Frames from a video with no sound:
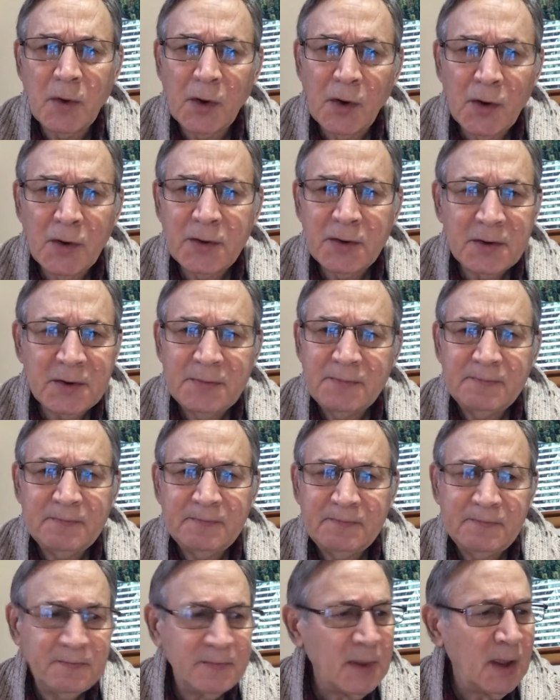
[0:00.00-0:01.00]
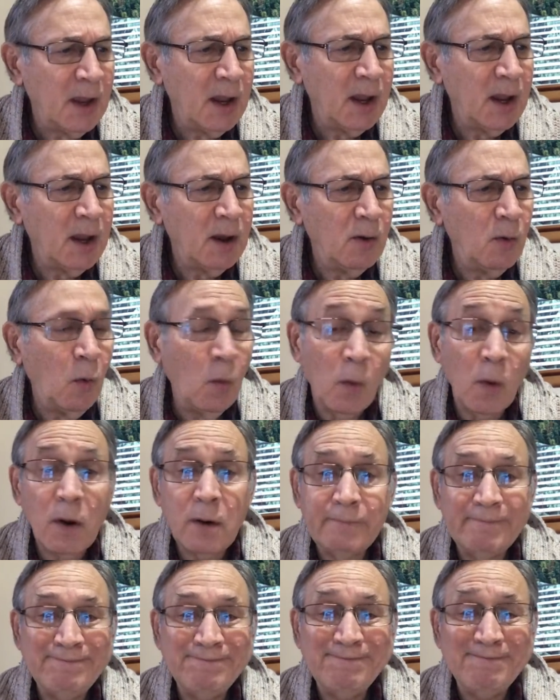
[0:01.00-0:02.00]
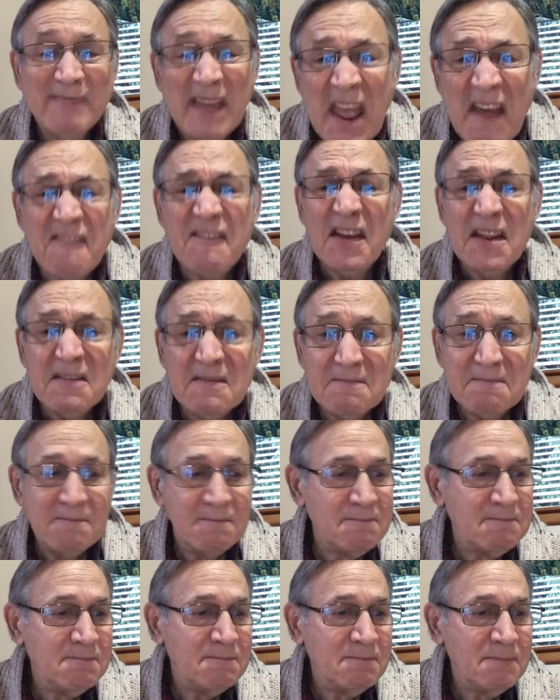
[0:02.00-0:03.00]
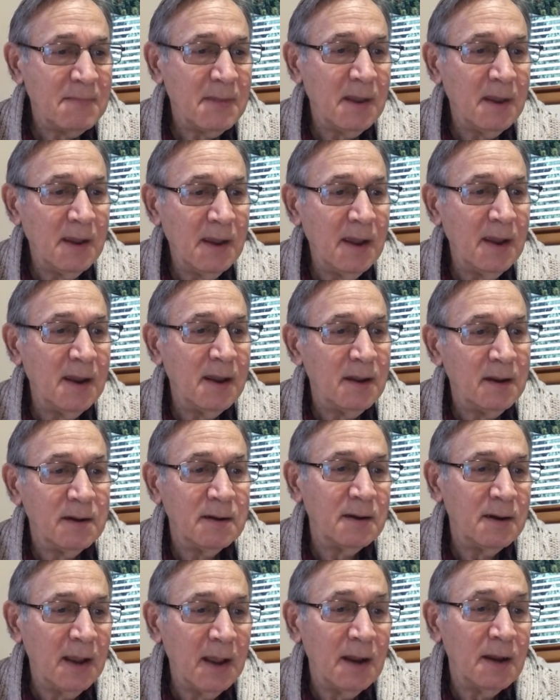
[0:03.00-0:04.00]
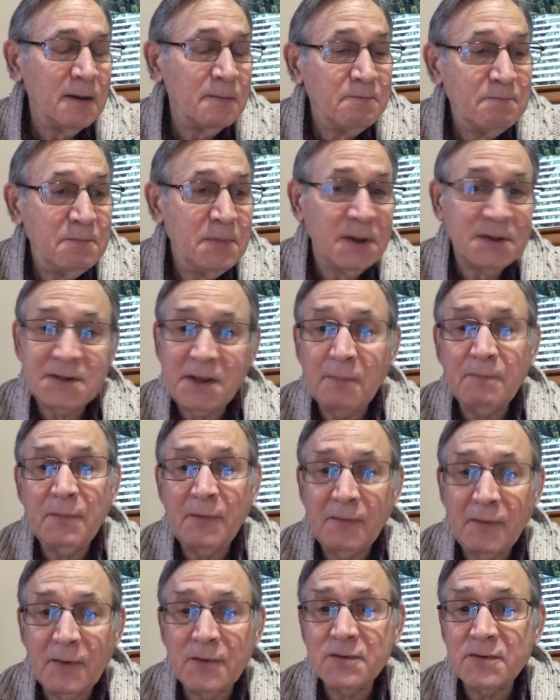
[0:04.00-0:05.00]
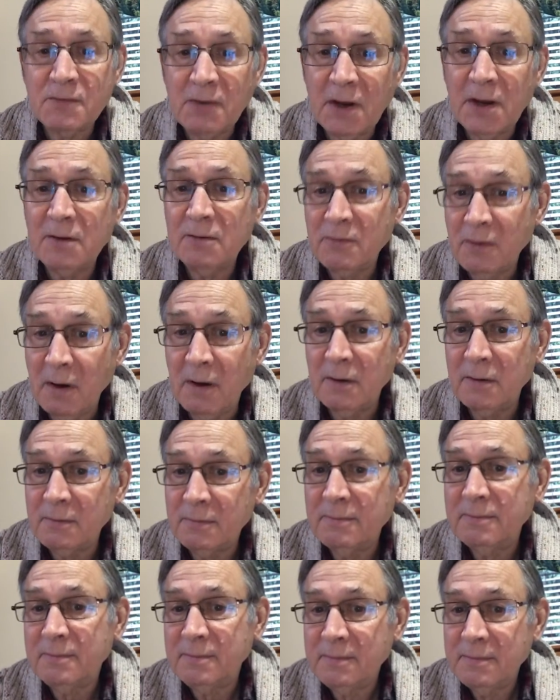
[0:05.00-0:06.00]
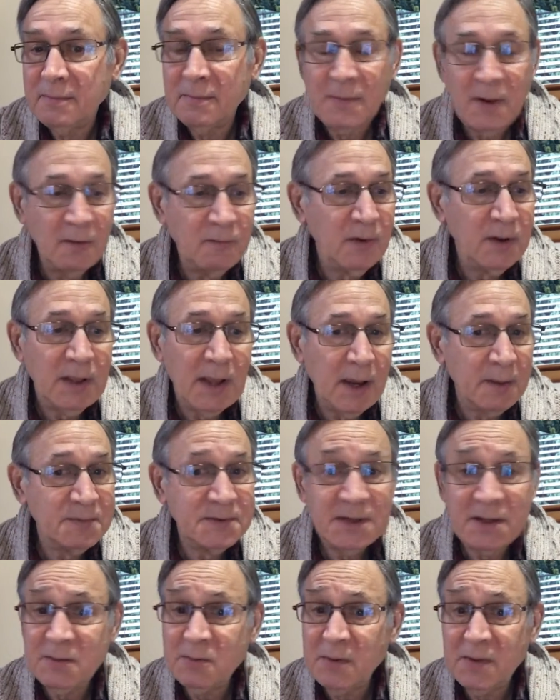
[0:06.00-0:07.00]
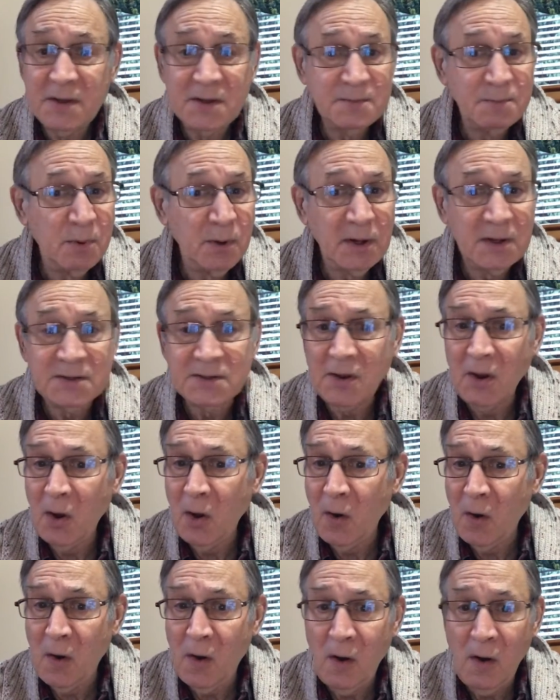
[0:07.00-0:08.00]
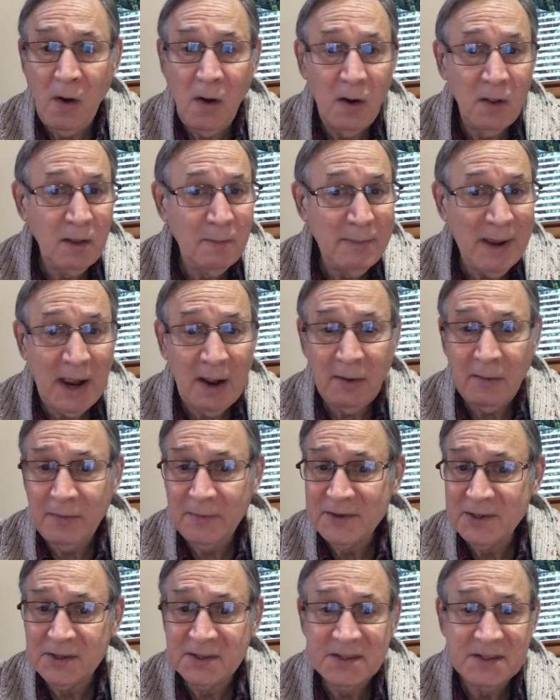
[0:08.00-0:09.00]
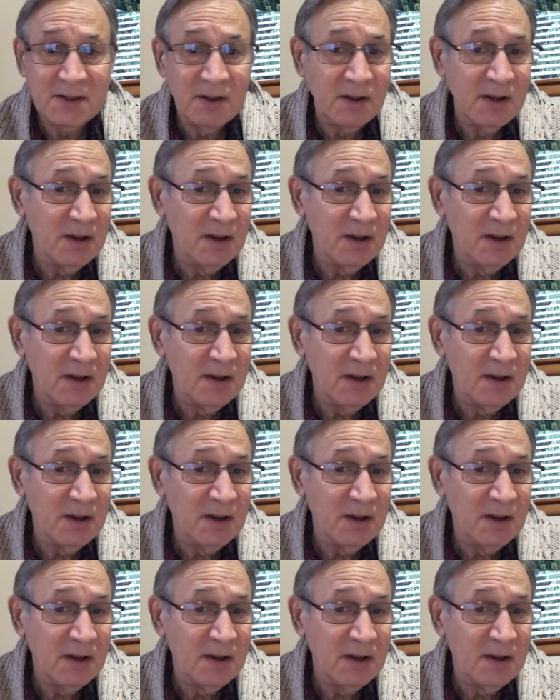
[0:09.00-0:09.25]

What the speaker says: hurt, or F it, and picks up the first drink drug of relapse. That's what this book is all about, just